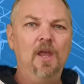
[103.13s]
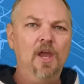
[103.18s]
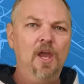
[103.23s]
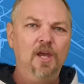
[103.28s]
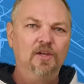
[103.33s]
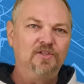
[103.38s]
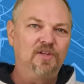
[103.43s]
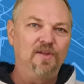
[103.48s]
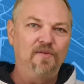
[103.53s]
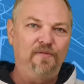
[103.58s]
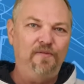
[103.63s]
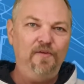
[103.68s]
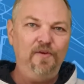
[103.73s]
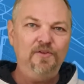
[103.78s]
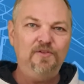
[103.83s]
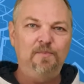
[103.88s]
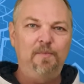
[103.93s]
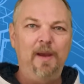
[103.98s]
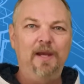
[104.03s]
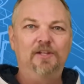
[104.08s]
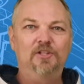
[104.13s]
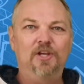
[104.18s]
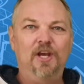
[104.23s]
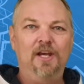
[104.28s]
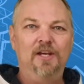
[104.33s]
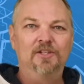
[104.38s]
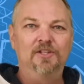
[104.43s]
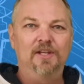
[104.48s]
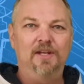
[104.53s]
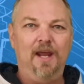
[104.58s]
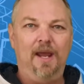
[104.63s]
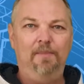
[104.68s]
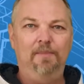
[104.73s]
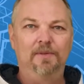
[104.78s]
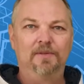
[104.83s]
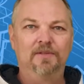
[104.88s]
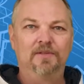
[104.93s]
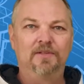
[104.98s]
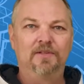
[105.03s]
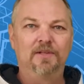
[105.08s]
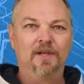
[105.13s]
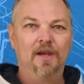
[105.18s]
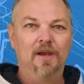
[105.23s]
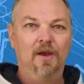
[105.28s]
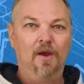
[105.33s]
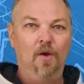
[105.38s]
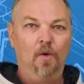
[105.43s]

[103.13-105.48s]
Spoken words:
So the first big change that happens